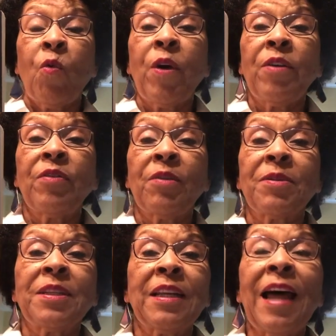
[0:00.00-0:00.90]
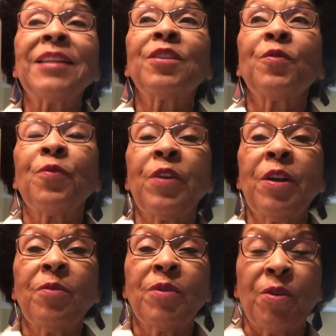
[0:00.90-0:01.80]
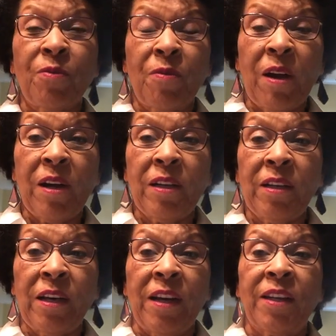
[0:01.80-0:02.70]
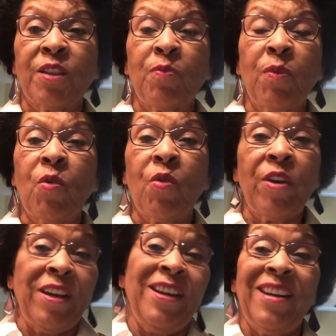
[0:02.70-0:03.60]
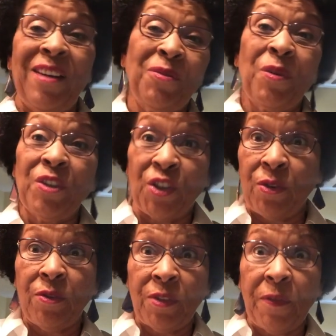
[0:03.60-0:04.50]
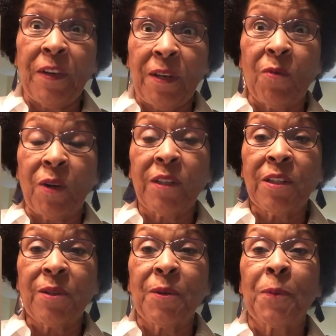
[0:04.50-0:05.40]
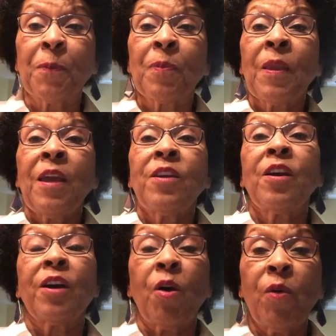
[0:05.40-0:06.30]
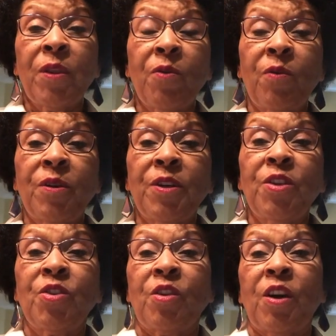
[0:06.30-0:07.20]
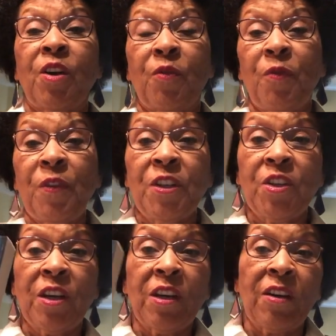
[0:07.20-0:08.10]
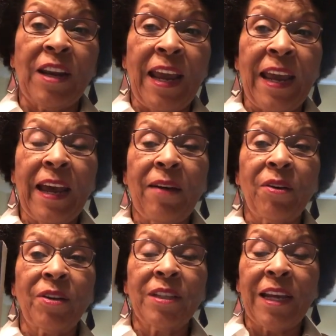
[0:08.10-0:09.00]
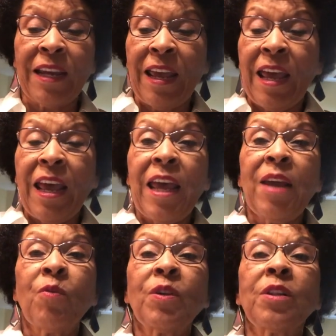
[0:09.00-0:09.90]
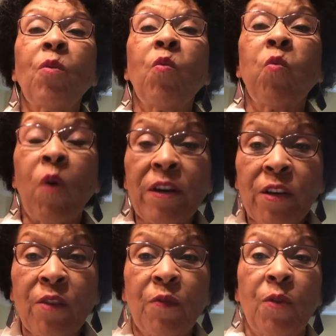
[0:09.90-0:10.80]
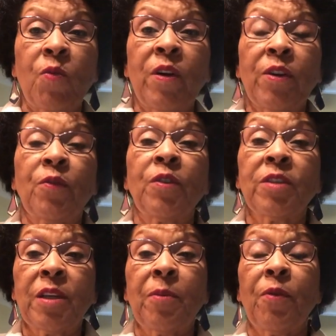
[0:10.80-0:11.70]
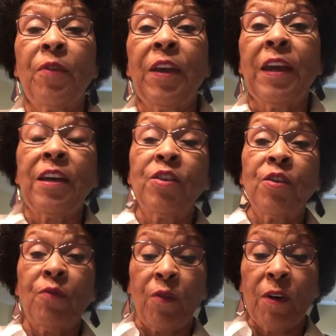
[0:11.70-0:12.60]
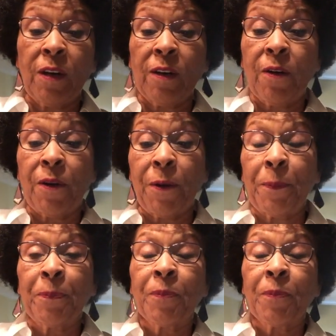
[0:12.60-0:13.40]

where there was lots of freedom to run and explore. You didn't have to wear shoes if you didn't want to. You could go in the woods, you could go fishing, you could hang out all day. It was a wonderful, wonderful summer vacation for a little girl.